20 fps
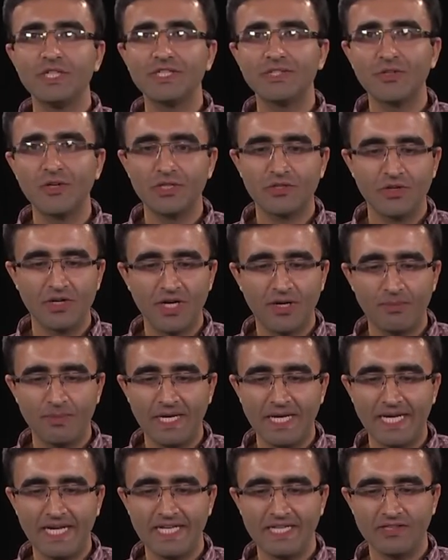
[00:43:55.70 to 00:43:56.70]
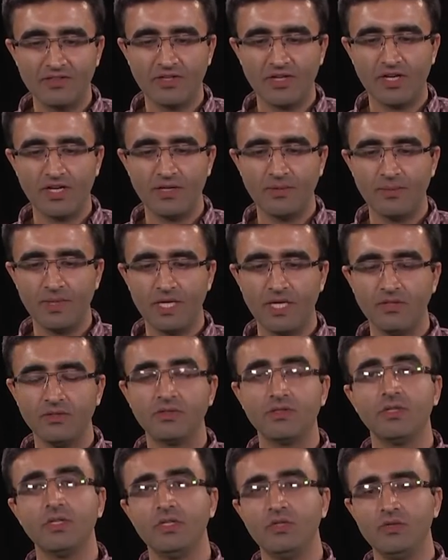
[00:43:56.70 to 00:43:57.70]
is going to come back and talk
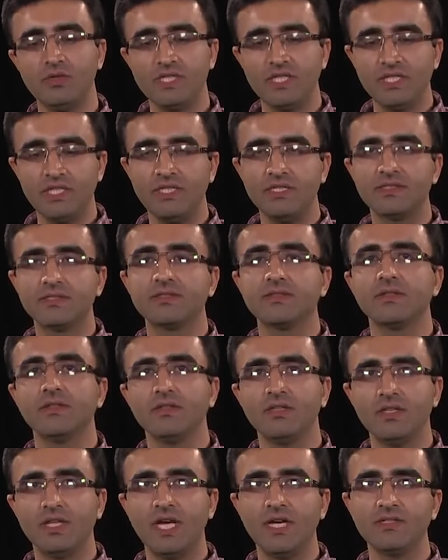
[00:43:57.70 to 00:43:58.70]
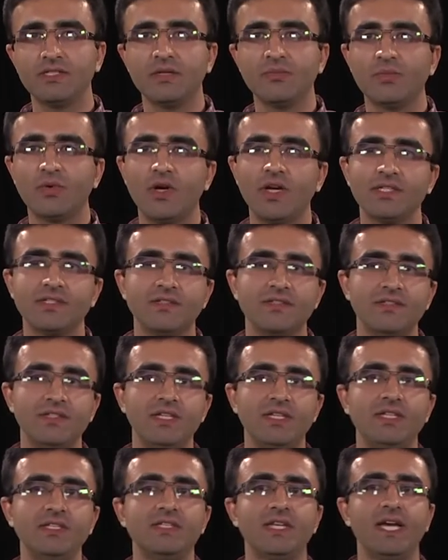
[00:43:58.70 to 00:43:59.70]
about using these Gaussian
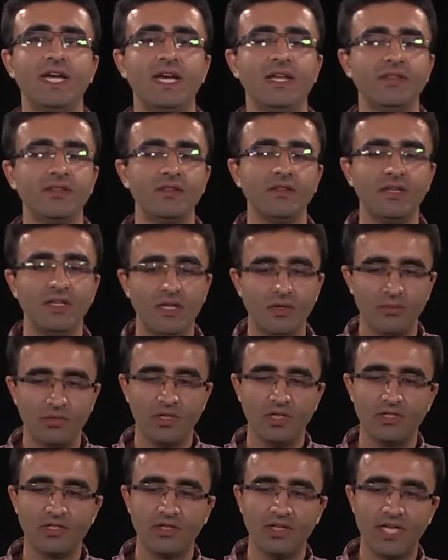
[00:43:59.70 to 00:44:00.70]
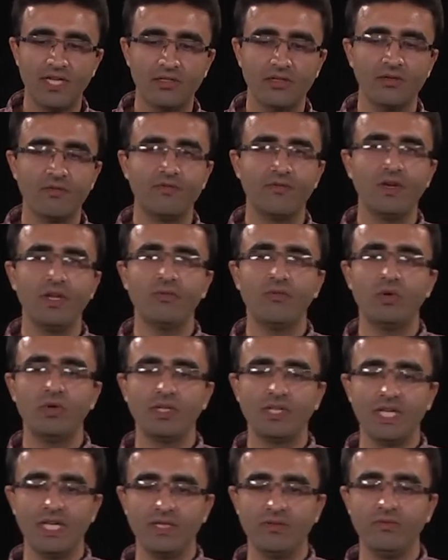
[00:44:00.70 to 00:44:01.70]
processes and potential outcome
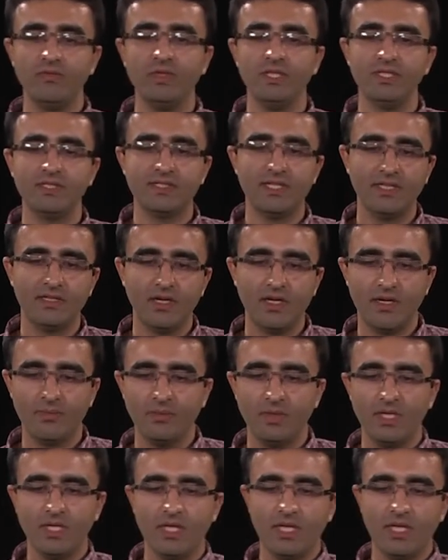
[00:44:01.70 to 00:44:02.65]
framework that we set up.